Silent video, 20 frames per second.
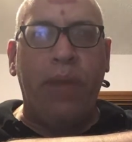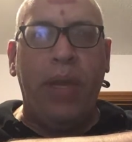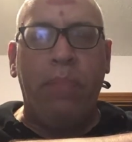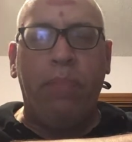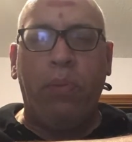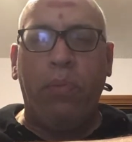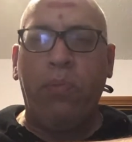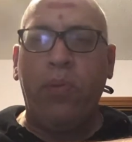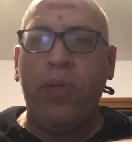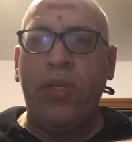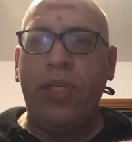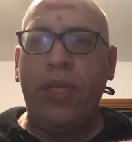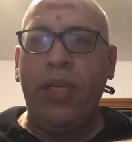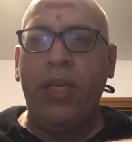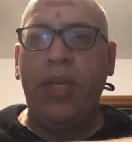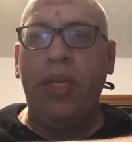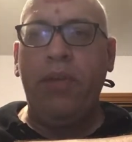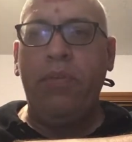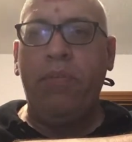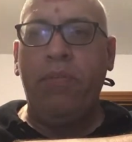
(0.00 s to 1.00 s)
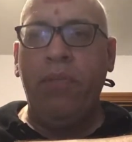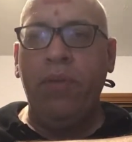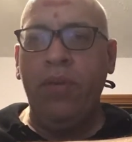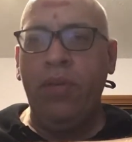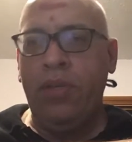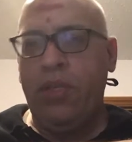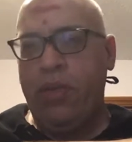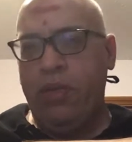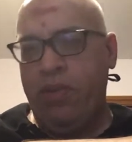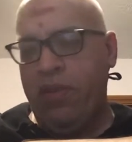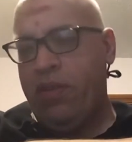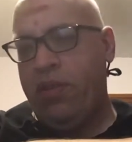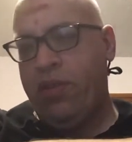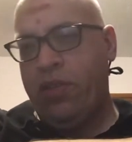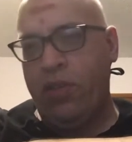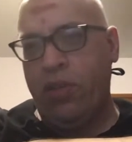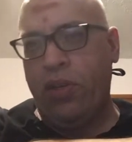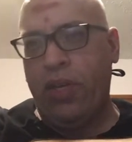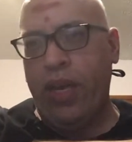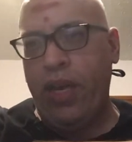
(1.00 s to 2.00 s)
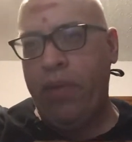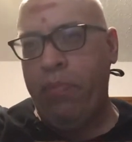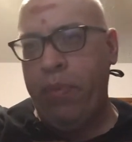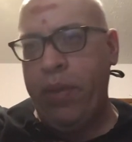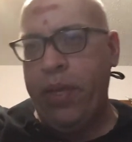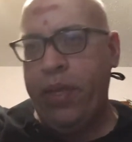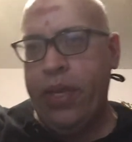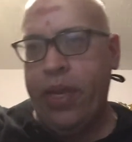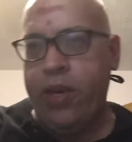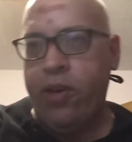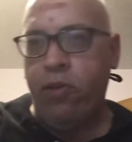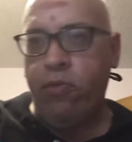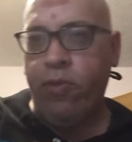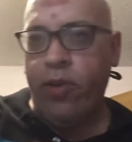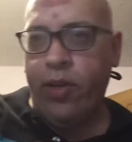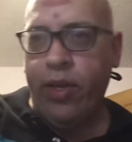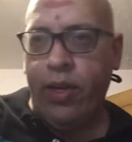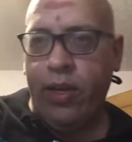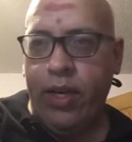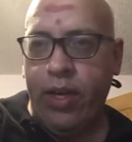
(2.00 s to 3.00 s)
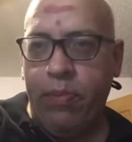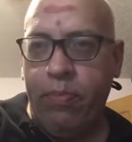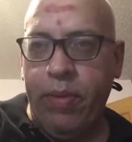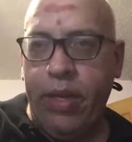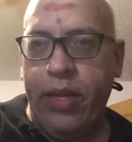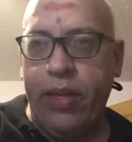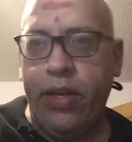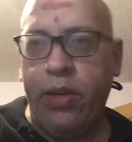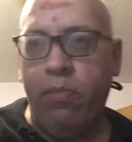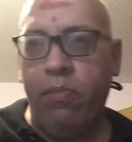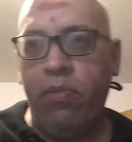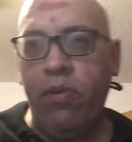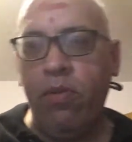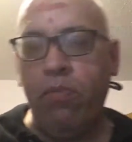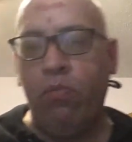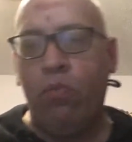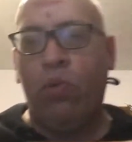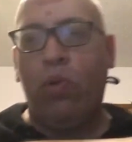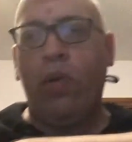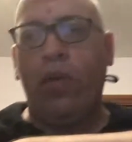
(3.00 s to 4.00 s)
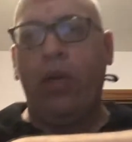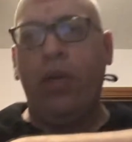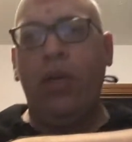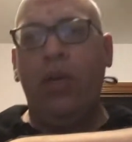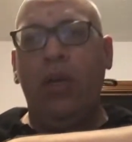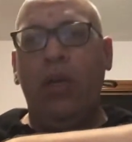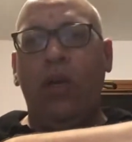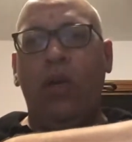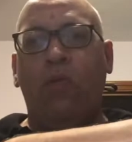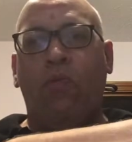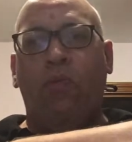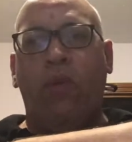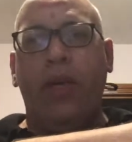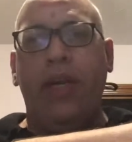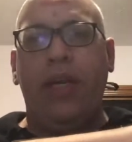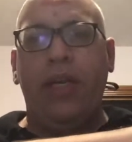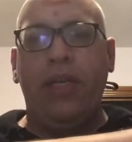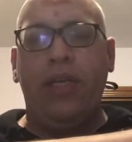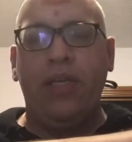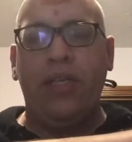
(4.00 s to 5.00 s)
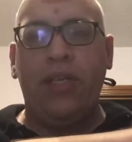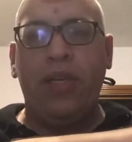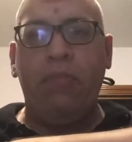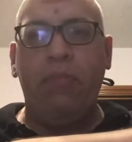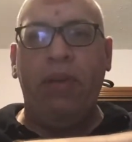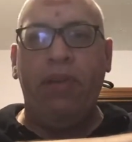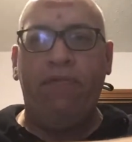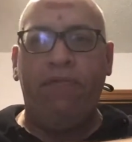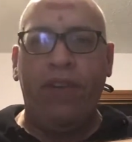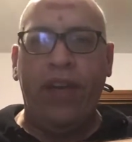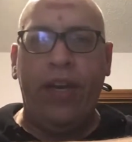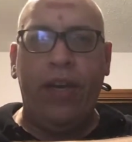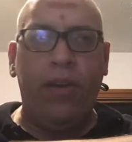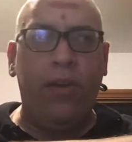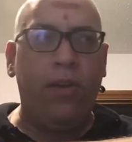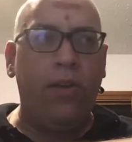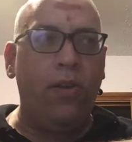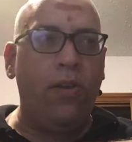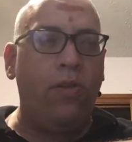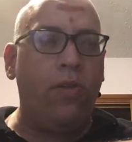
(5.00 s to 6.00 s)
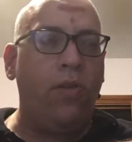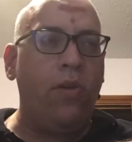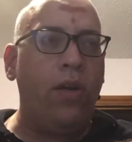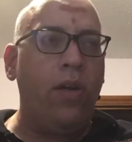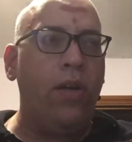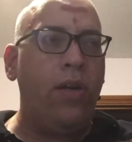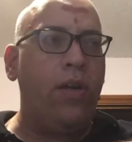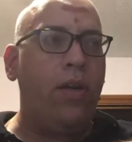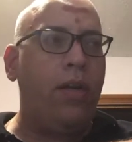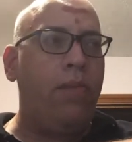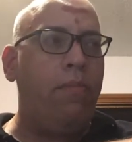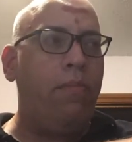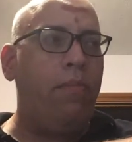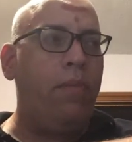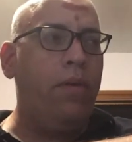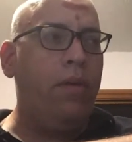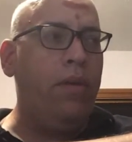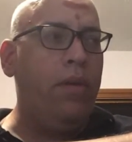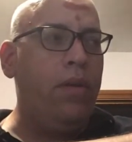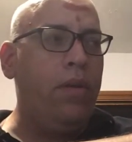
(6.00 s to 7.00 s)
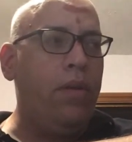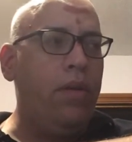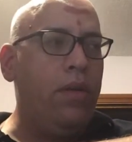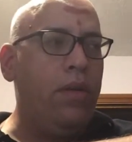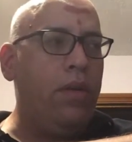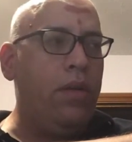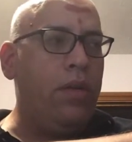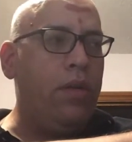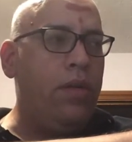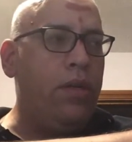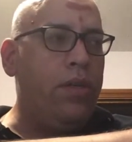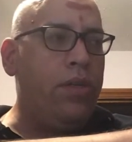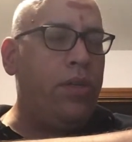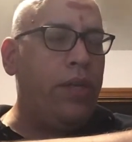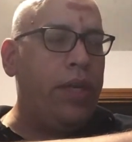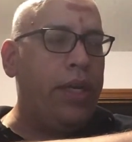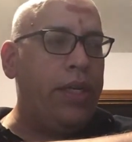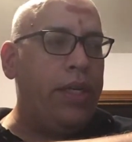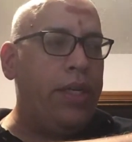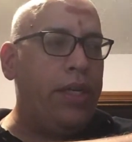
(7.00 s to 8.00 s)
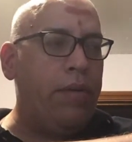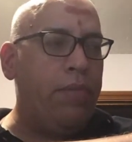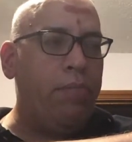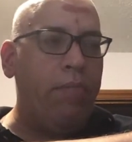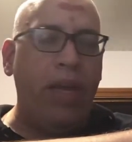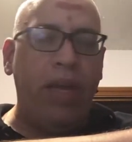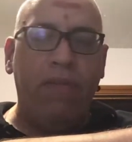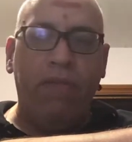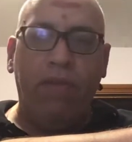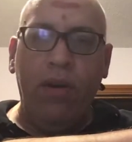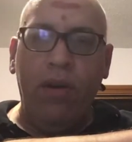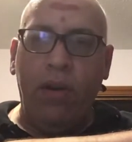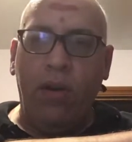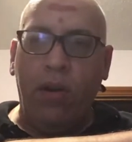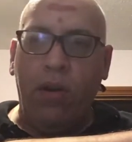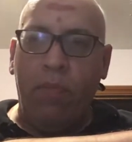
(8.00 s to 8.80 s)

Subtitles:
people pretending to like me. They don't really like me. They're more wanting to see me fail, or trying to